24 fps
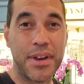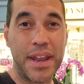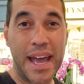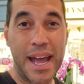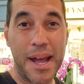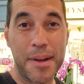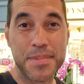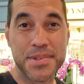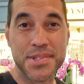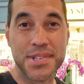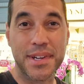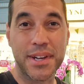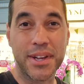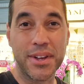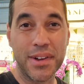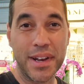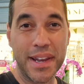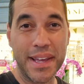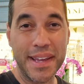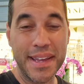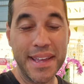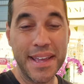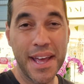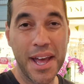an
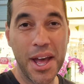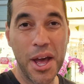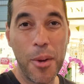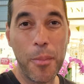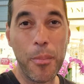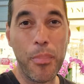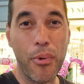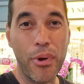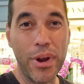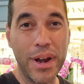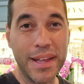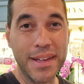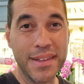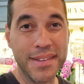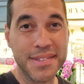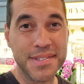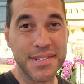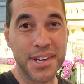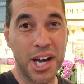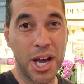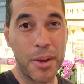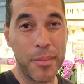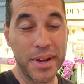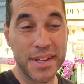absolutely brilliant
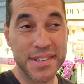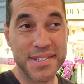time.